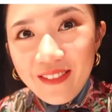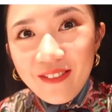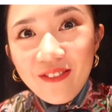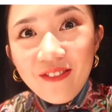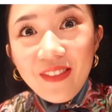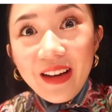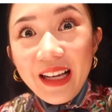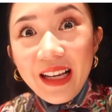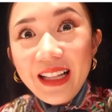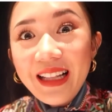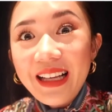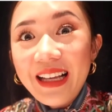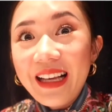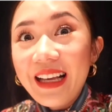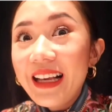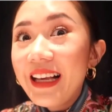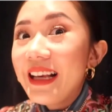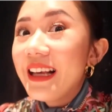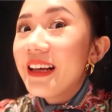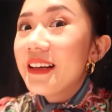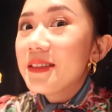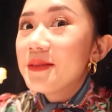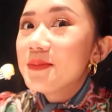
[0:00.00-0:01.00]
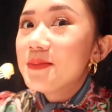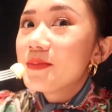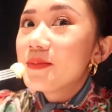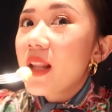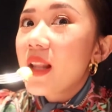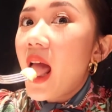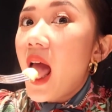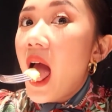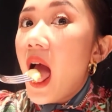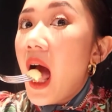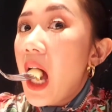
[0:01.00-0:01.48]
I show that. But
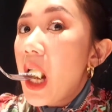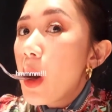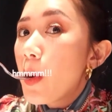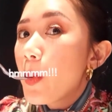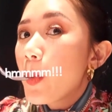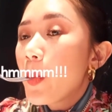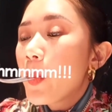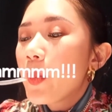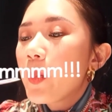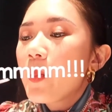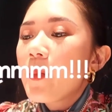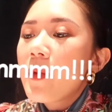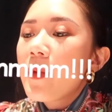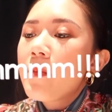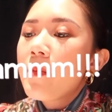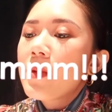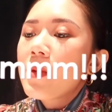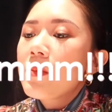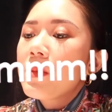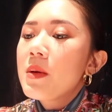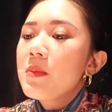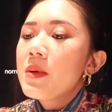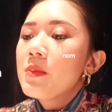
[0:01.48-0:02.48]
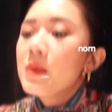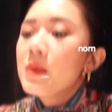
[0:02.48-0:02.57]
as much as possible, I